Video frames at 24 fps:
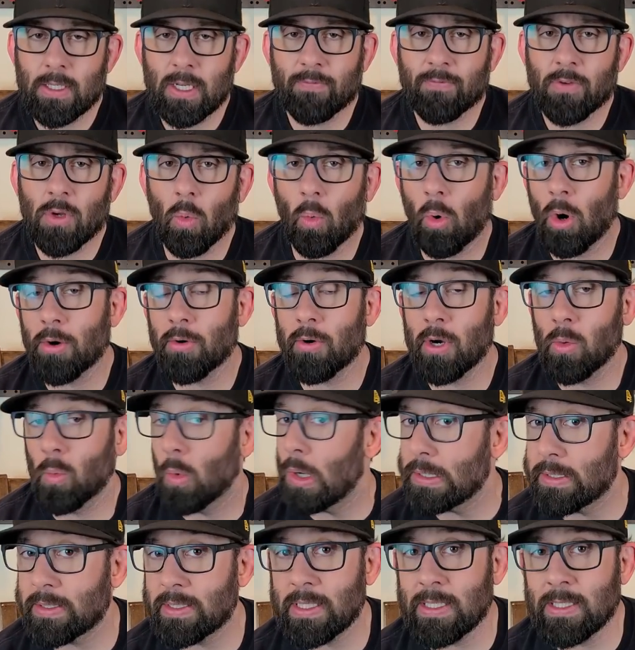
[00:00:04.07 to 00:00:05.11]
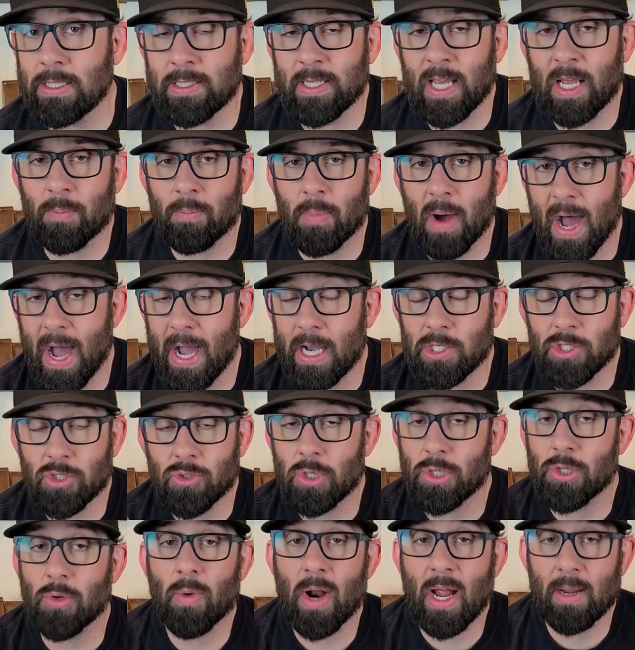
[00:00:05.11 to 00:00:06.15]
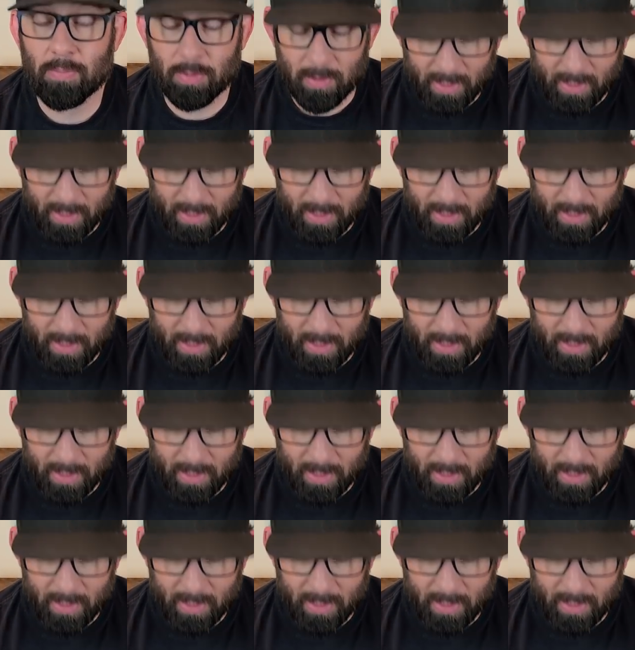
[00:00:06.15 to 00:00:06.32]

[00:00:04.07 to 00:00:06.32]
and if you're wondering what's in said box, you're in the right